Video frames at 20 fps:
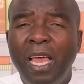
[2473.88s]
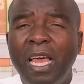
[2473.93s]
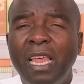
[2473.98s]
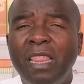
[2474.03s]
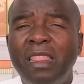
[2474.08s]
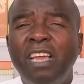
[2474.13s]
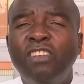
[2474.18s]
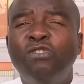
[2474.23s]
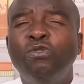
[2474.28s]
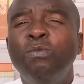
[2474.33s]

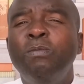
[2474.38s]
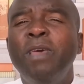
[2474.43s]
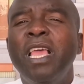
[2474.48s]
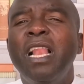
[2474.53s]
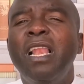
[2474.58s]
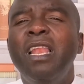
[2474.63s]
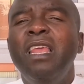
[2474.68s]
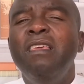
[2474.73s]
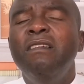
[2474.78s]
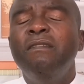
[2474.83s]
that we may
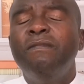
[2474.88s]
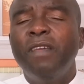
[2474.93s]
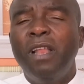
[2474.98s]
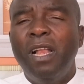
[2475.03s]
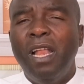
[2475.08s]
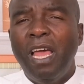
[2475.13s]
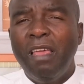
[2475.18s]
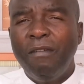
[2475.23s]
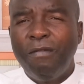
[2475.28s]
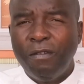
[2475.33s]
live a
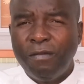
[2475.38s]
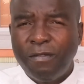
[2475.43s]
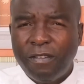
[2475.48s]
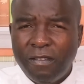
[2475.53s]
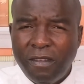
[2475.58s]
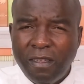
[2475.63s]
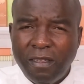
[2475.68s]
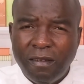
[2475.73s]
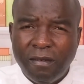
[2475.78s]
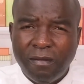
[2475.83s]
life of
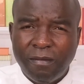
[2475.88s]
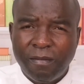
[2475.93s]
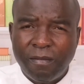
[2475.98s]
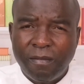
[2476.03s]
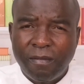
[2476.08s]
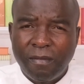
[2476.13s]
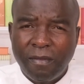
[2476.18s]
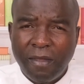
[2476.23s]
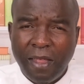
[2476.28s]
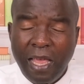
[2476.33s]
sin.
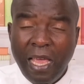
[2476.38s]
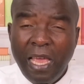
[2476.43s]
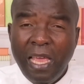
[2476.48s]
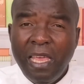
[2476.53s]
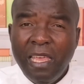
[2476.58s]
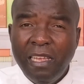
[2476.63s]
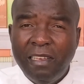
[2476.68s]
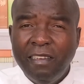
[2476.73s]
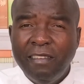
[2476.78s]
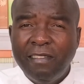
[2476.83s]

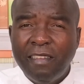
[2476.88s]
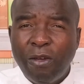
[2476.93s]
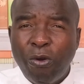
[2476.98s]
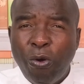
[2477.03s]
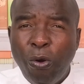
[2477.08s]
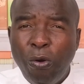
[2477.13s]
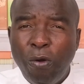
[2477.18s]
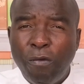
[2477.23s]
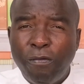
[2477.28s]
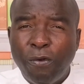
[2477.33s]
It is a
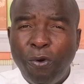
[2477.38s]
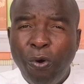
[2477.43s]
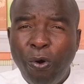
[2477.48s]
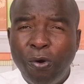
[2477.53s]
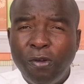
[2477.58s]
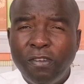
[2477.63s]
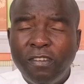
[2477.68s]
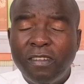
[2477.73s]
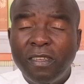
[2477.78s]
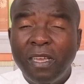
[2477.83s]
call of
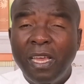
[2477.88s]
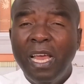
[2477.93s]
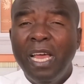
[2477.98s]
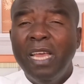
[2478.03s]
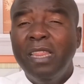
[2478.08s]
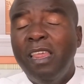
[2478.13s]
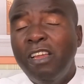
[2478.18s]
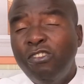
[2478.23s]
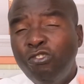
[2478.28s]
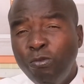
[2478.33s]
God
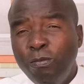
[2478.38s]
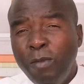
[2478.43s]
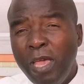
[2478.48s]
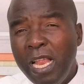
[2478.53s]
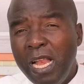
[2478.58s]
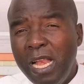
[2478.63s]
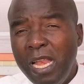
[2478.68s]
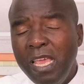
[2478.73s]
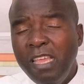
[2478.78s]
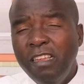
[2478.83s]
that we may
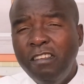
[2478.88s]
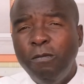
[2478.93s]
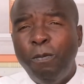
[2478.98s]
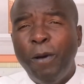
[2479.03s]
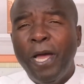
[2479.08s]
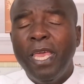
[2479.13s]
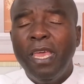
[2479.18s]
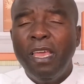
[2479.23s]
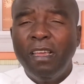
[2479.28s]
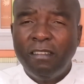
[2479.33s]
lead
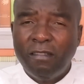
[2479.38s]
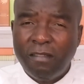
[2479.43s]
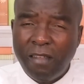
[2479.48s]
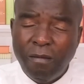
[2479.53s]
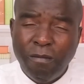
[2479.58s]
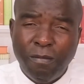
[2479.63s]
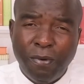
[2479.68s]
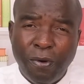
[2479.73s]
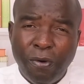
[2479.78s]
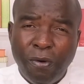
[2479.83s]
by
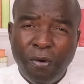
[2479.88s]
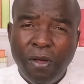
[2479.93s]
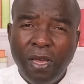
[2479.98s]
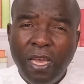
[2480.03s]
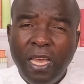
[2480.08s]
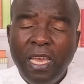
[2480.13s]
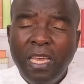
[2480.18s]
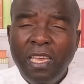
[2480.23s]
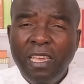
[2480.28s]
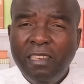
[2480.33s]
example.
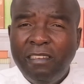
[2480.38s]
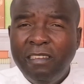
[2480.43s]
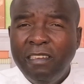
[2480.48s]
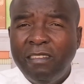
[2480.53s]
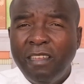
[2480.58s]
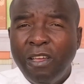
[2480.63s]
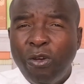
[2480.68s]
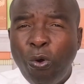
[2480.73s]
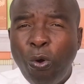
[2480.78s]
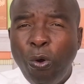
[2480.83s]
It
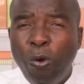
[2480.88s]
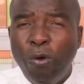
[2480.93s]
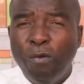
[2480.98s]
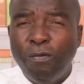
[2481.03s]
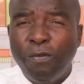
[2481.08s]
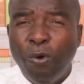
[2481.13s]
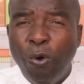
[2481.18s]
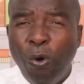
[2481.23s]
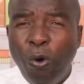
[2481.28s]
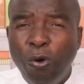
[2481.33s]
is a call
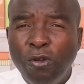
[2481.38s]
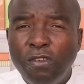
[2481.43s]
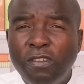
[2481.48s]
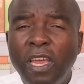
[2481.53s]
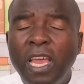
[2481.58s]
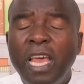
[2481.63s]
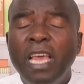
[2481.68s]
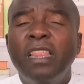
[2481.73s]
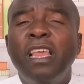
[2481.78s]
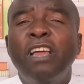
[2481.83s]
of God
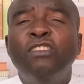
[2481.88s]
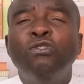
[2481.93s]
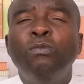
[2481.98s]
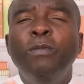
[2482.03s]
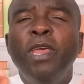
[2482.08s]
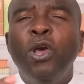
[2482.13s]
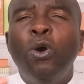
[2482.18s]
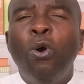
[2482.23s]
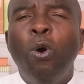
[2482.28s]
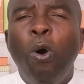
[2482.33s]
that we
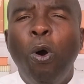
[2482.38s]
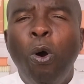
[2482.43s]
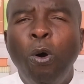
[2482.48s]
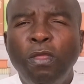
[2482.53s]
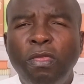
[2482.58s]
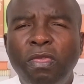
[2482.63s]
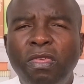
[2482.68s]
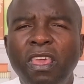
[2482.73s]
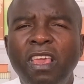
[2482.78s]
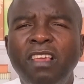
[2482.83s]
may
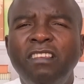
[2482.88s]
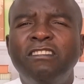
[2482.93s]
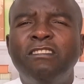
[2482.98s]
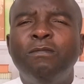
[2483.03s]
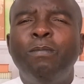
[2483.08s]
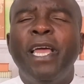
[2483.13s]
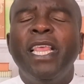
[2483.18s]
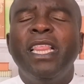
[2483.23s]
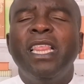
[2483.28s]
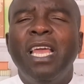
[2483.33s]
call things
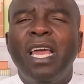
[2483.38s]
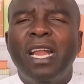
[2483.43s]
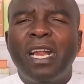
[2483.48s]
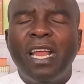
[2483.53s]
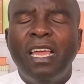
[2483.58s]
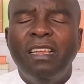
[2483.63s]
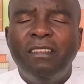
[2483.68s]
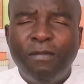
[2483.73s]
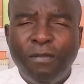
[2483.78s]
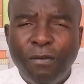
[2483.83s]
by their
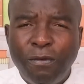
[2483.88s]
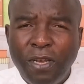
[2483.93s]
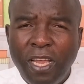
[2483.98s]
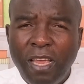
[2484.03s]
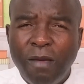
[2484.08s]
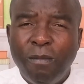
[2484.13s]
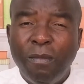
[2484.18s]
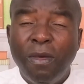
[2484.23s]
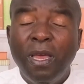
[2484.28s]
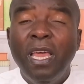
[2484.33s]
rightful
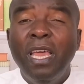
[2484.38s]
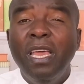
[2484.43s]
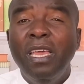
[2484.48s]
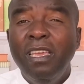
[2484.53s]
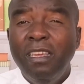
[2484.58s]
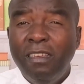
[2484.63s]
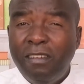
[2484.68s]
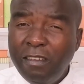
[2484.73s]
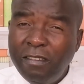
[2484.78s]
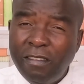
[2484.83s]
name.
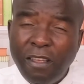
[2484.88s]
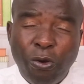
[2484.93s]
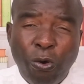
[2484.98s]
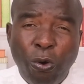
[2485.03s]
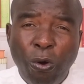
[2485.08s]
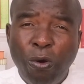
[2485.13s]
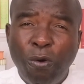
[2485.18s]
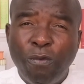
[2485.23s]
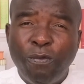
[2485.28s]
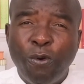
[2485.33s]
It is a
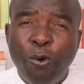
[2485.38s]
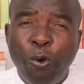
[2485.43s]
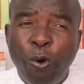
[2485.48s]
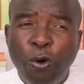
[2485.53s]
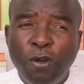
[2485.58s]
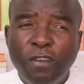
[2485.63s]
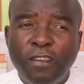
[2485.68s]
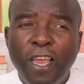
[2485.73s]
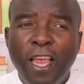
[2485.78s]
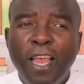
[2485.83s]
call of
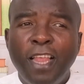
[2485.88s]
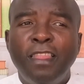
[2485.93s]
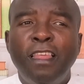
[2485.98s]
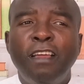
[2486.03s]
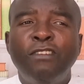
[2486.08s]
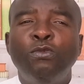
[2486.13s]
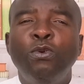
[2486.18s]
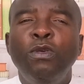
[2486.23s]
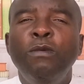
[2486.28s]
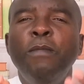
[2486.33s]
God
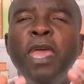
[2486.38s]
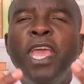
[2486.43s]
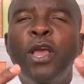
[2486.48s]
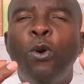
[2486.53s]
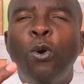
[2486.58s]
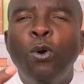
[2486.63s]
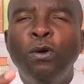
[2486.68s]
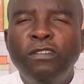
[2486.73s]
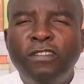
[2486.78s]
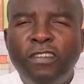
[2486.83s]
that we may
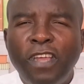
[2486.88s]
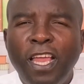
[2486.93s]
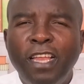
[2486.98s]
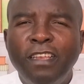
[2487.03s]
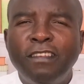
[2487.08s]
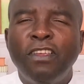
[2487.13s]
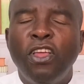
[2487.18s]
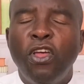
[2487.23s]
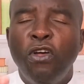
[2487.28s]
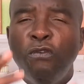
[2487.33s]

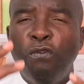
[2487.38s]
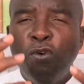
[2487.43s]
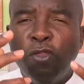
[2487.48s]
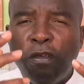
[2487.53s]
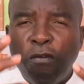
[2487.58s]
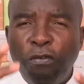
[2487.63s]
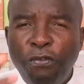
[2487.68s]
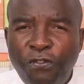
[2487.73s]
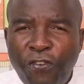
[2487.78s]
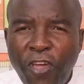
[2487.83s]
contend for
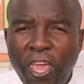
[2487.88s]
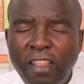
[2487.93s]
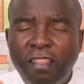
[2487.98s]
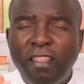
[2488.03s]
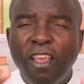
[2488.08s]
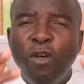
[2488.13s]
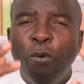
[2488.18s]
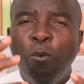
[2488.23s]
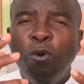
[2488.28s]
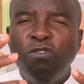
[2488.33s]
the faith
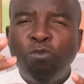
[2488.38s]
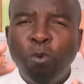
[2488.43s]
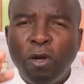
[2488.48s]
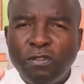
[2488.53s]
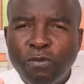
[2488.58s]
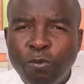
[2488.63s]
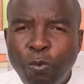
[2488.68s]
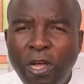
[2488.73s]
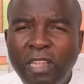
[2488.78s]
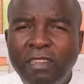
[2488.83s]
which
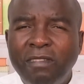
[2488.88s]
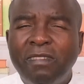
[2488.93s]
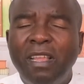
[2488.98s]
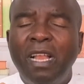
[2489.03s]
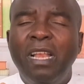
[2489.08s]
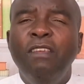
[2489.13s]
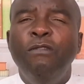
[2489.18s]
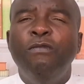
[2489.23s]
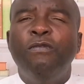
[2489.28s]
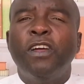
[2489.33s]
was once
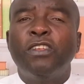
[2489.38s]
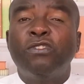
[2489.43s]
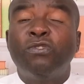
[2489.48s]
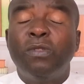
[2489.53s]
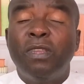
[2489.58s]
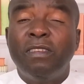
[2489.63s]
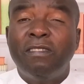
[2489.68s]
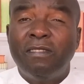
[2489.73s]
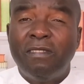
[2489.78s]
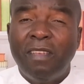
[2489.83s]
delivered to
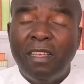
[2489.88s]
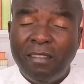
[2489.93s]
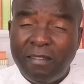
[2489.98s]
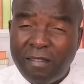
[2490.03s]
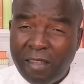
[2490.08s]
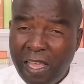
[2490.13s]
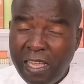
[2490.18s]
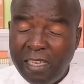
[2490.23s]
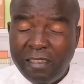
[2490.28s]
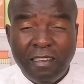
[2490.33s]
the
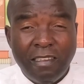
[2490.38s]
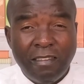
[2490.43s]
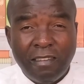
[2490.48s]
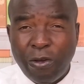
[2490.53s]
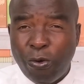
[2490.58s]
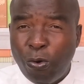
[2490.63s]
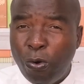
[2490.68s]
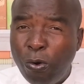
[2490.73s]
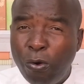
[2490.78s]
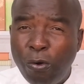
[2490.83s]
saints. It is a
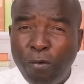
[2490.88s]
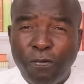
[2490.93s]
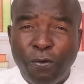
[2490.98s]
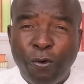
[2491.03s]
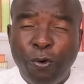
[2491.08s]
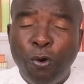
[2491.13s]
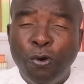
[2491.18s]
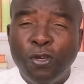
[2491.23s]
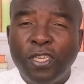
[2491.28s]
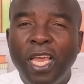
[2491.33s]
call of
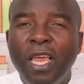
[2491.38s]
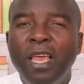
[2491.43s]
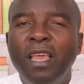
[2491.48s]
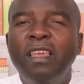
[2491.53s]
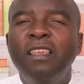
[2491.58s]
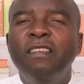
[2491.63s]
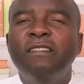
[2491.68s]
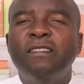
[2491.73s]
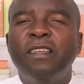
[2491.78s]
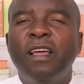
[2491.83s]
God.
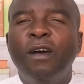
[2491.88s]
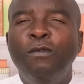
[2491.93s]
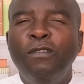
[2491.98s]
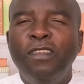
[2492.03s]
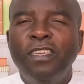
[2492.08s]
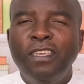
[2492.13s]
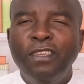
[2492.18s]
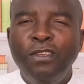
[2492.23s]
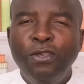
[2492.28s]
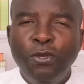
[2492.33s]
He is
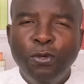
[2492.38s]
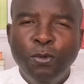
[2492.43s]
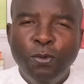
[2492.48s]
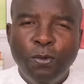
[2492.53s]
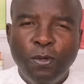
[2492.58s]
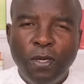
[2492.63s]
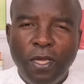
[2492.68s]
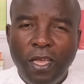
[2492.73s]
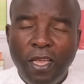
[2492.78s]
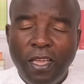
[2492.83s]
counting
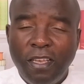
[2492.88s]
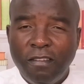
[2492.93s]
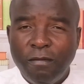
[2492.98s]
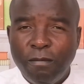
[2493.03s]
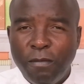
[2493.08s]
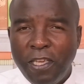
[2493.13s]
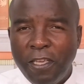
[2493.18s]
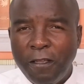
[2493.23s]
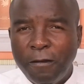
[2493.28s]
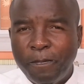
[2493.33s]
you and
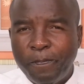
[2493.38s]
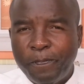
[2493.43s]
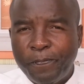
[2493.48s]
me